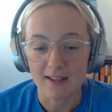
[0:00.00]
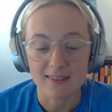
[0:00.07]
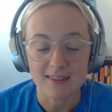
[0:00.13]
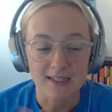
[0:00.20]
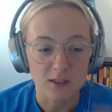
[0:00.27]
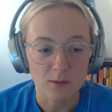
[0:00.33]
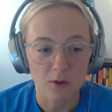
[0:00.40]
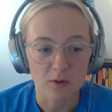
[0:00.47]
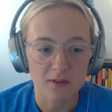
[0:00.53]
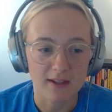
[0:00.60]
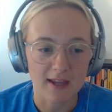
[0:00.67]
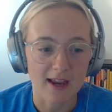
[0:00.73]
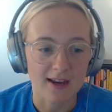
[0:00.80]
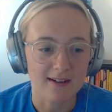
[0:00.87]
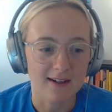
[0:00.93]
thank you both
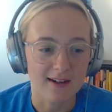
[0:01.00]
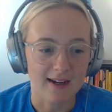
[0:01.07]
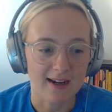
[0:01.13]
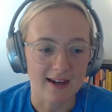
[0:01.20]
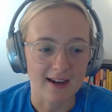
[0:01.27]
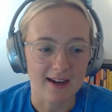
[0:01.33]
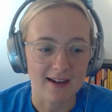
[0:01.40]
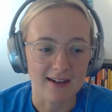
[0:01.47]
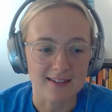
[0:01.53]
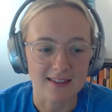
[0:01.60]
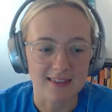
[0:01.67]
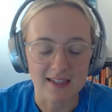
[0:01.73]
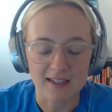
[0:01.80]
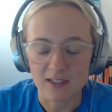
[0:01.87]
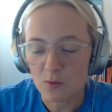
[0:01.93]
again, and
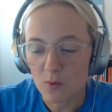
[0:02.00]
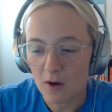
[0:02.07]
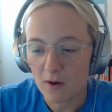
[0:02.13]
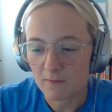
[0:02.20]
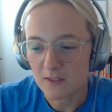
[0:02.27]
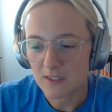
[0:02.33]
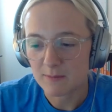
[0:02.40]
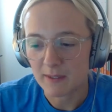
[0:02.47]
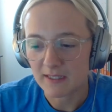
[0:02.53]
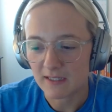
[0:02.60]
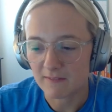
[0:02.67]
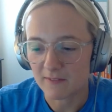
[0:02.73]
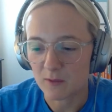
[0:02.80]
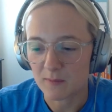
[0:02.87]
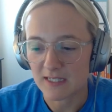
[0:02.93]
thank you all for
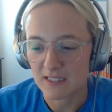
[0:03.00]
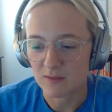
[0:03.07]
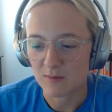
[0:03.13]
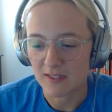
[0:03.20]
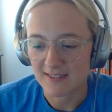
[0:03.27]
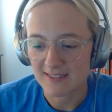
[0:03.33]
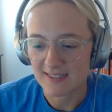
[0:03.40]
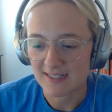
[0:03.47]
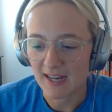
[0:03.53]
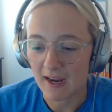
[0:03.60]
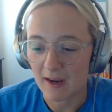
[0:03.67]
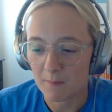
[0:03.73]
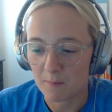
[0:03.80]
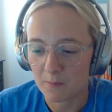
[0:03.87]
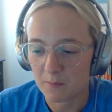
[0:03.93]
spending a few minutes with us
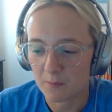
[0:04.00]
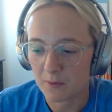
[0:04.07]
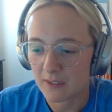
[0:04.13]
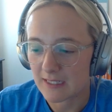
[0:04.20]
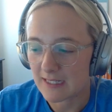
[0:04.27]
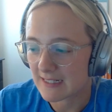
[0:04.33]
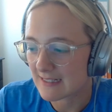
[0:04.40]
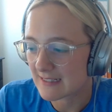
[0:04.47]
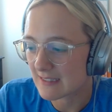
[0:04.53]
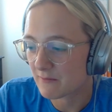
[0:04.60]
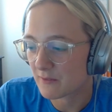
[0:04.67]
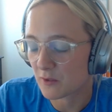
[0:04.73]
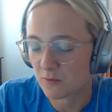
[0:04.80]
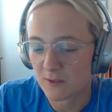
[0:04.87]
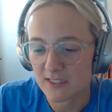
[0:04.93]
today. Please
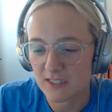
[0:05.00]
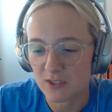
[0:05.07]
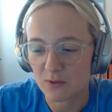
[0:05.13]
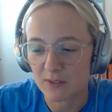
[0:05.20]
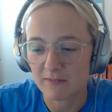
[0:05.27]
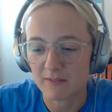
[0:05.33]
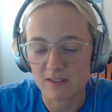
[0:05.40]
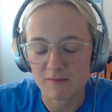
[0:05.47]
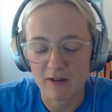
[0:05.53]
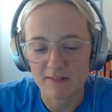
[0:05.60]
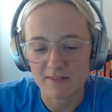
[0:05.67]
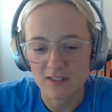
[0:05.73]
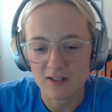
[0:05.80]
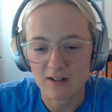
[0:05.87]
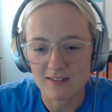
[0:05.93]
feel free to leave us
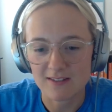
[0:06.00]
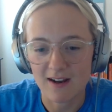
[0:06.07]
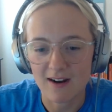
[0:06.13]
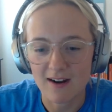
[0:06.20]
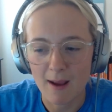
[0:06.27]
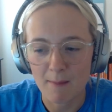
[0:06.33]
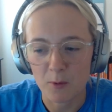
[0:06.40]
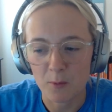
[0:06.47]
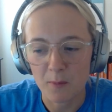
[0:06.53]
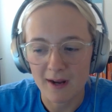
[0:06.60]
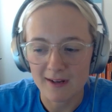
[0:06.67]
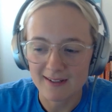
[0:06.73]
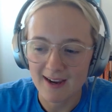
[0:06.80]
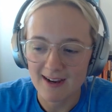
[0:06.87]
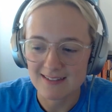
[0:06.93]
5 stars on Apple
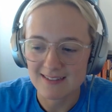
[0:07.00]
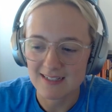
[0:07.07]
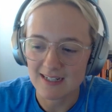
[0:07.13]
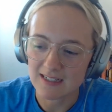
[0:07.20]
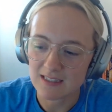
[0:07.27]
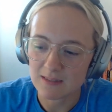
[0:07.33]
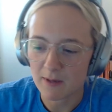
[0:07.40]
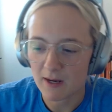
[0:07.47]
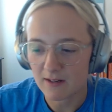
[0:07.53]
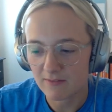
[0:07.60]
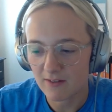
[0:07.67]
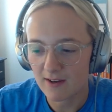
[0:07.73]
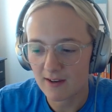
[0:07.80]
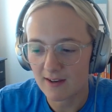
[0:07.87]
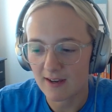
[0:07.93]
Podcast and
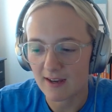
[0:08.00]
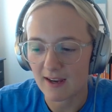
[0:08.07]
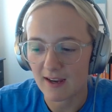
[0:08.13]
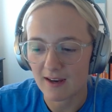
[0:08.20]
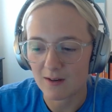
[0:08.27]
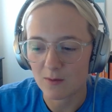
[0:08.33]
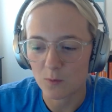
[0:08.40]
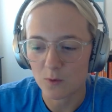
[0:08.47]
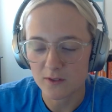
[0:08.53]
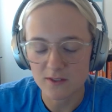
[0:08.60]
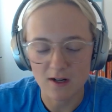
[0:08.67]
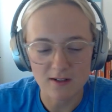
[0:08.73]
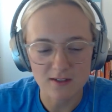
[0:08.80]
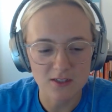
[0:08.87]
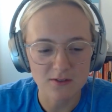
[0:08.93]
Spotify, and we'll
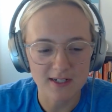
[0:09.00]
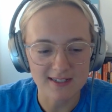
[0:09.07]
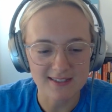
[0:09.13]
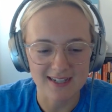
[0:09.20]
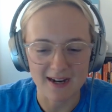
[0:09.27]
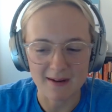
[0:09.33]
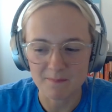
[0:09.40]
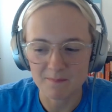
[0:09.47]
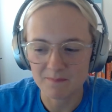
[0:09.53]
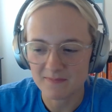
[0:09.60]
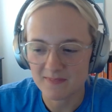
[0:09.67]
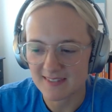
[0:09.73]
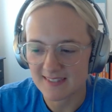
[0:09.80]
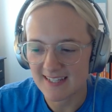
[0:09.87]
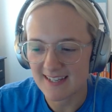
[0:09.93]
talk to you next time.
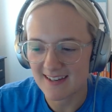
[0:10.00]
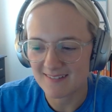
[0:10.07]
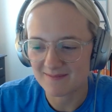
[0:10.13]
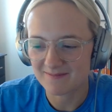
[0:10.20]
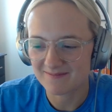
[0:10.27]
See ya.